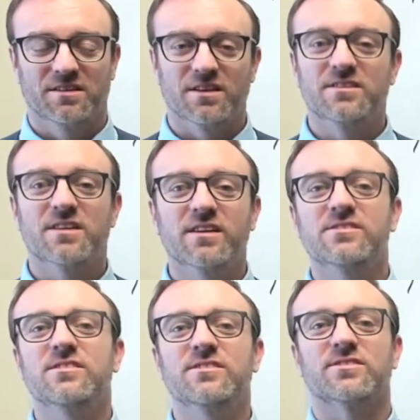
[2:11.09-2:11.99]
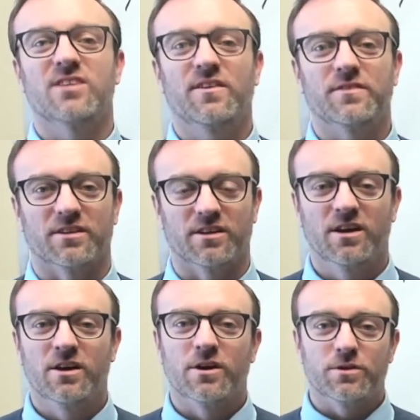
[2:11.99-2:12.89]
In 1970,
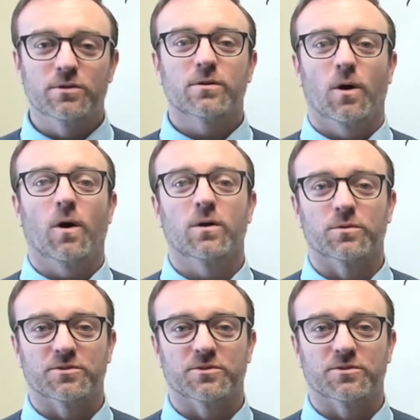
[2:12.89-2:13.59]
your car was